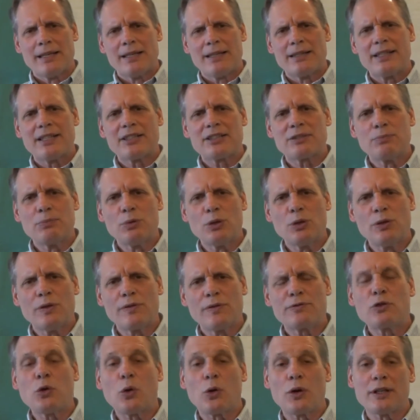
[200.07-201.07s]
This
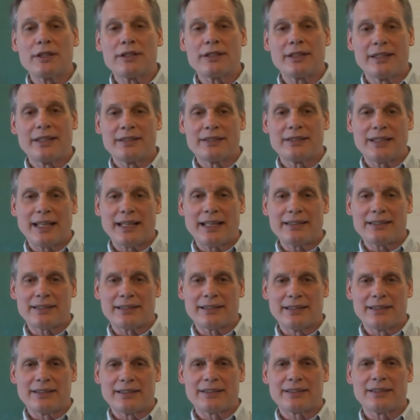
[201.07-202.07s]
move toward
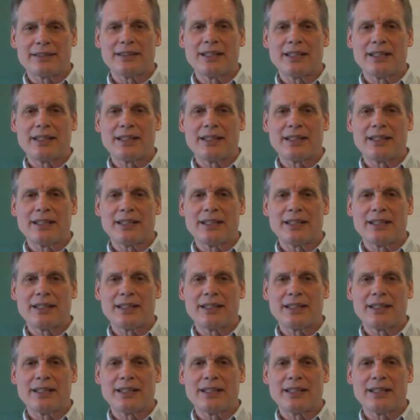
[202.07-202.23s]
consensus,